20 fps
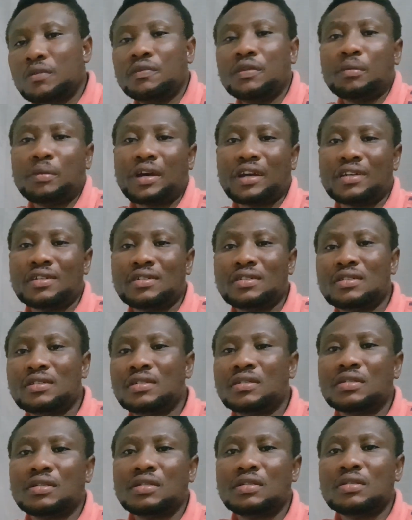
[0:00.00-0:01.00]
if the market
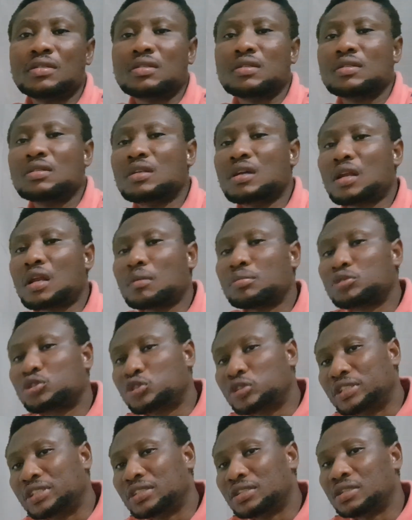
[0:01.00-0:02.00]
is in an
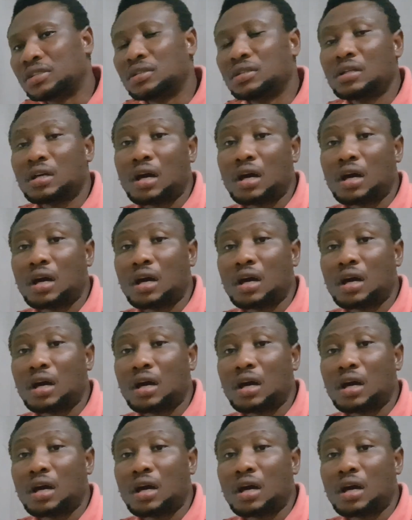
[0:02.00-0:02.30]
uptrend,